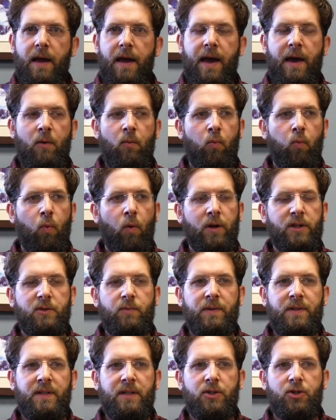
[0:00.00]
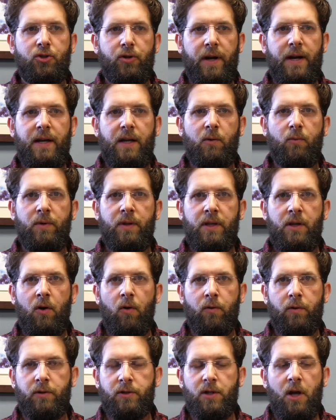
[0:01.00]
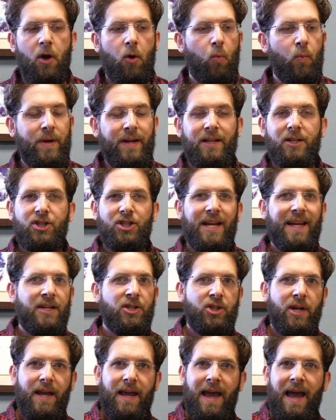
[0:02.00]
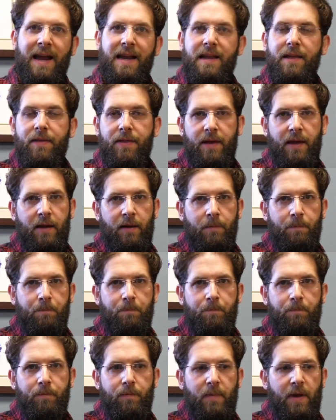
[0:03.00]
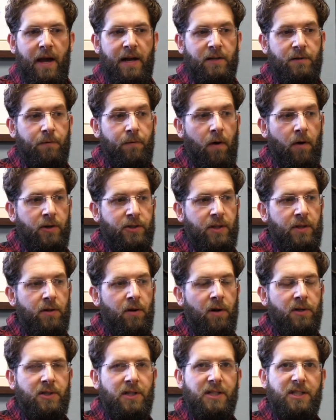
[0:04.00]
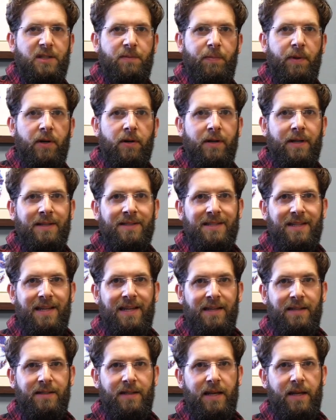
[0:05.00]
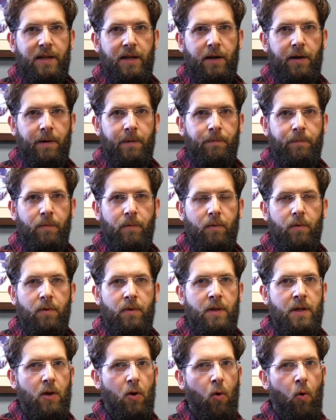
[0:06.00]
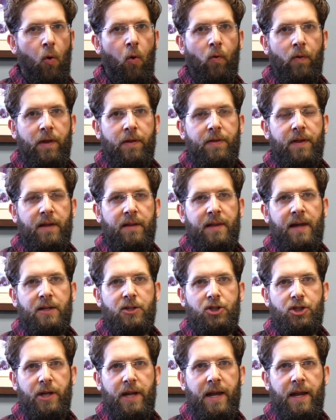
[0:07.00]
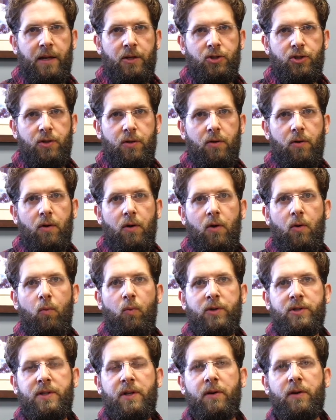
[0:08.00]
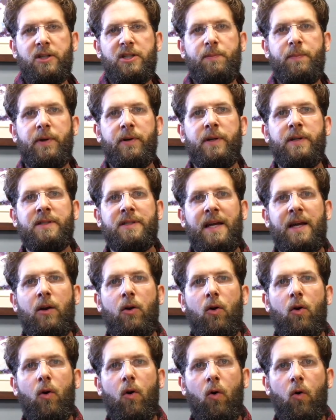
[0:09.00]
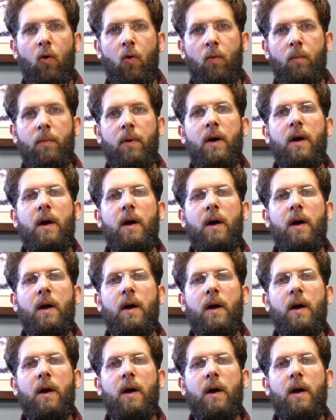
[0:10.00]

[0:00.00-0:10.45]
And once we did training with the owners, we didn't change anything as far as the dog's experience in daycare. The only thing that changed was their experience at home